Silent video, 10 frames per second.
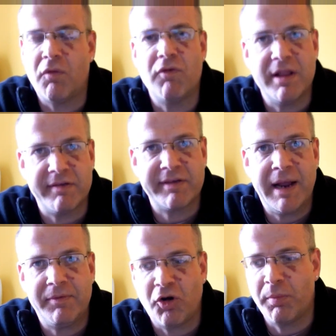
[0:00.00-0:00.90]
really the
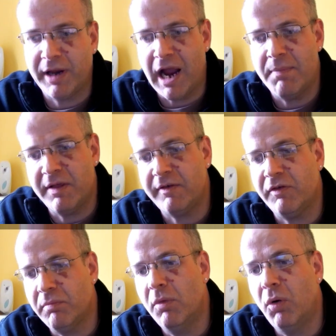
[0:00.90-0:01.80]
same type of game. This is
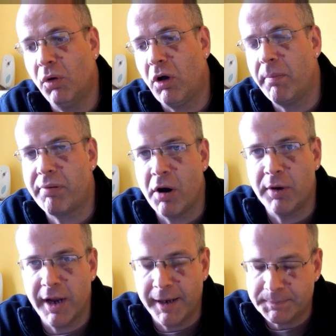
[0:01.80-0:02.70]
more like Pro
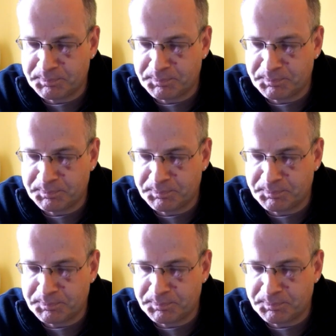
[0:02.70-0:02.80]
Gear.